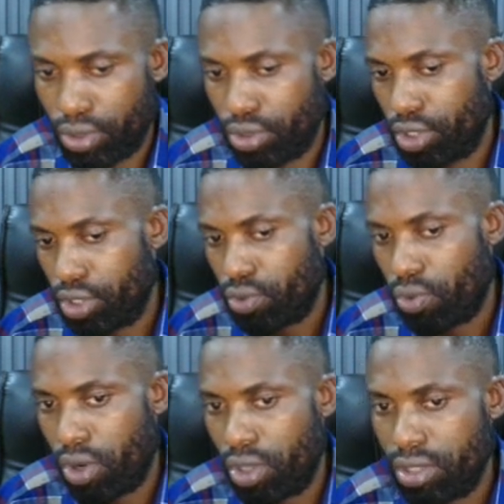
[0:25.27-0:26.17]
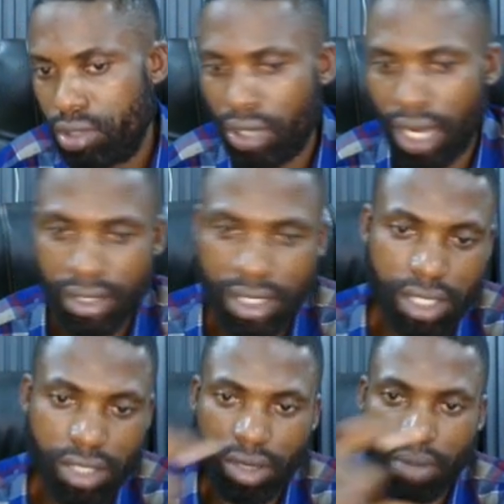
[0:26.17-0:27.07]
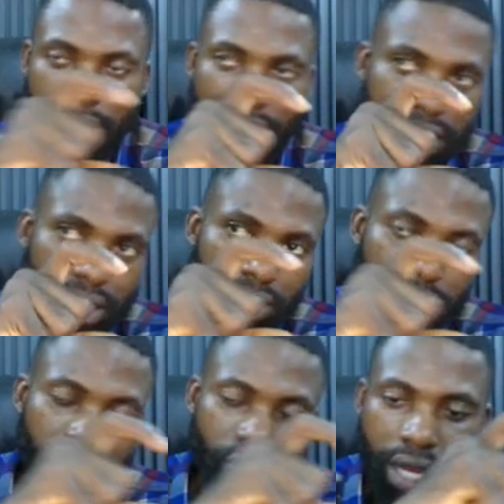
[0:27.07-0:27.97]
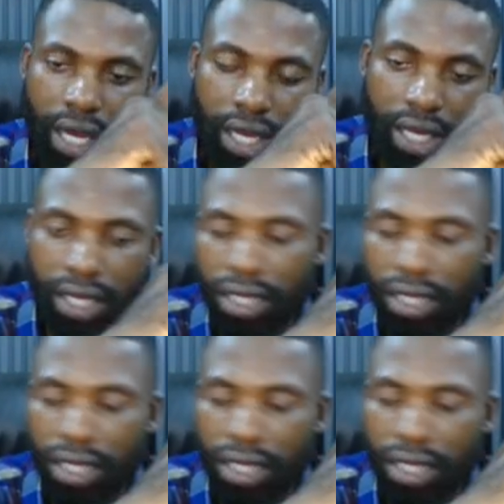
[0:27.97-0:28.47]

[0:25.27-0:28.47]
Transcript: You can see some articles where